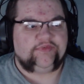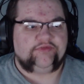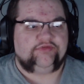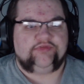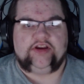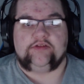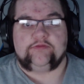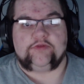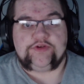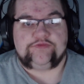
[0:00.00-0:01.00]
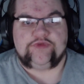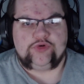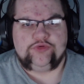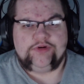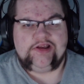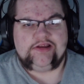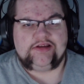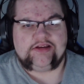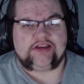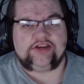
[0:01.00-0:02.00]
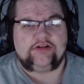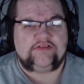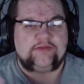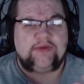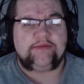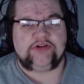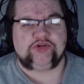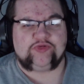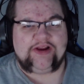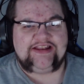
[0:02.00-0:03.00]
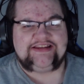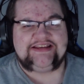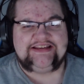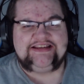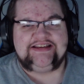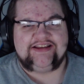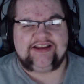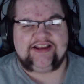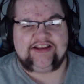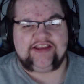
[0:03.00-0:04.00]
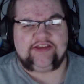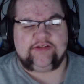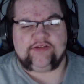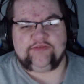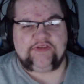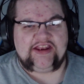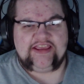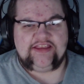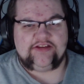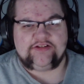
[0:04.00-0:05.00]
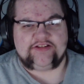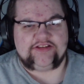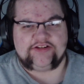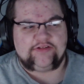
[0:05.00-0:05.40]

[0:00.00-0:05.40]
It's fucking free food. You don't have to pay much rent, if any.